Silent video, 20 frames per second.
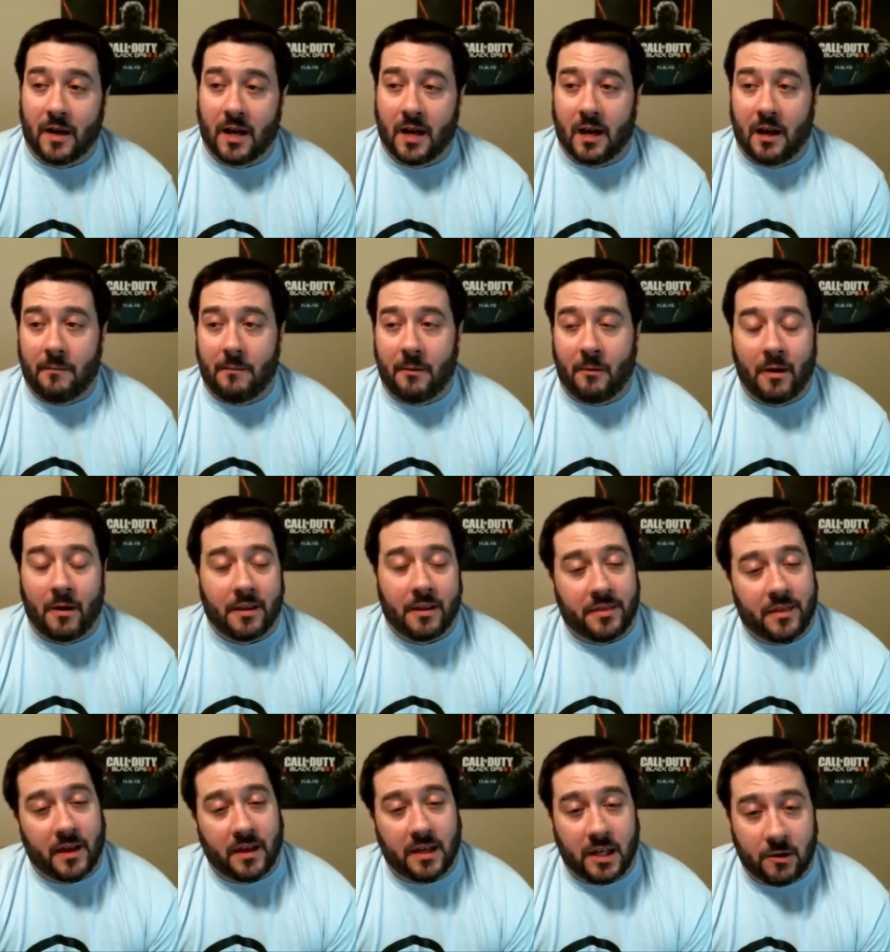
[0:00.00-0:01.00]
I want to
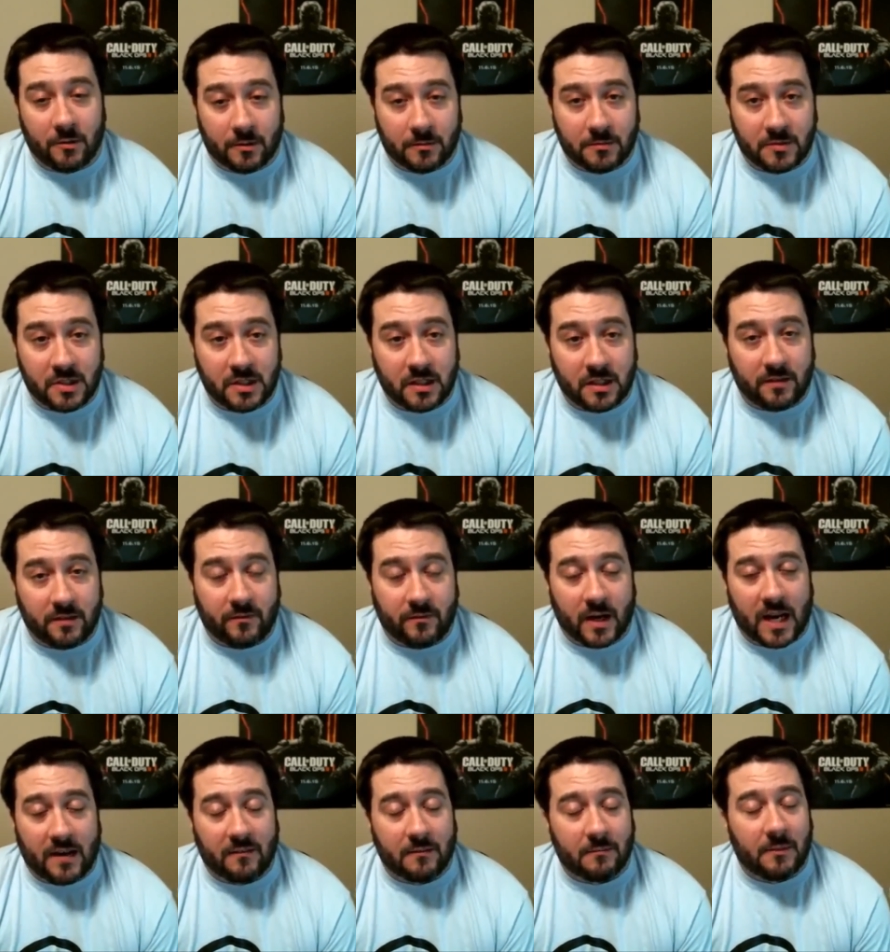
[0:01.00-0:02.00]
thank UMG for
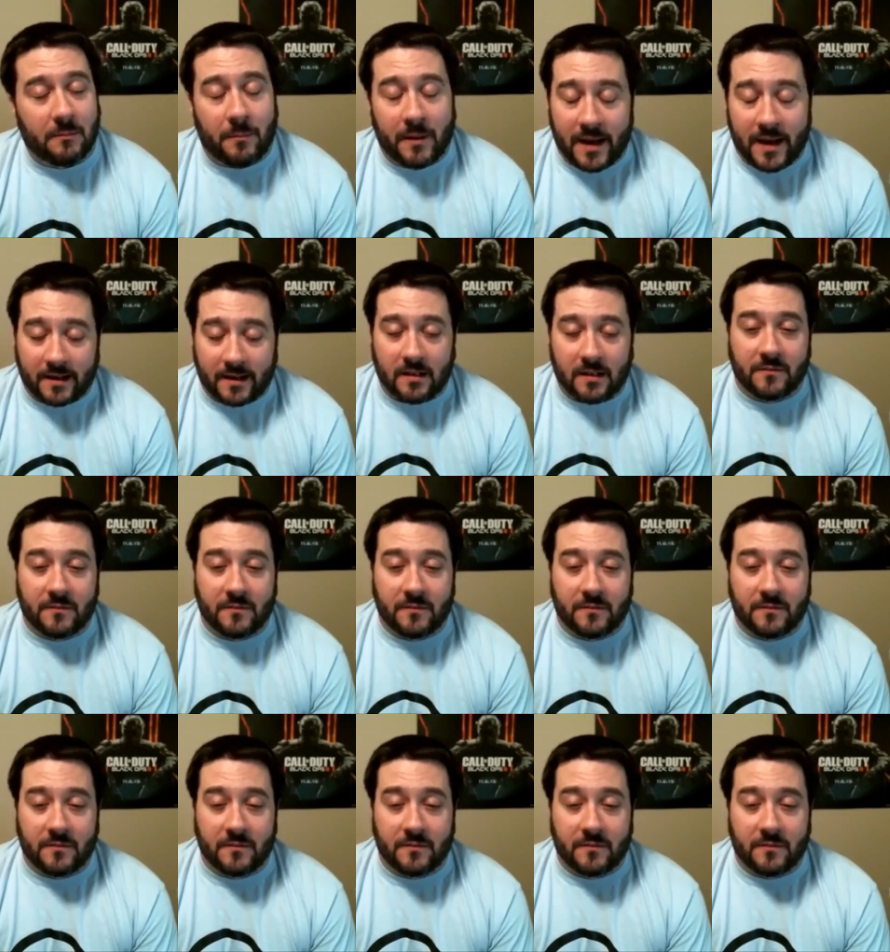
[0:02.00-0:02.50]
having me back,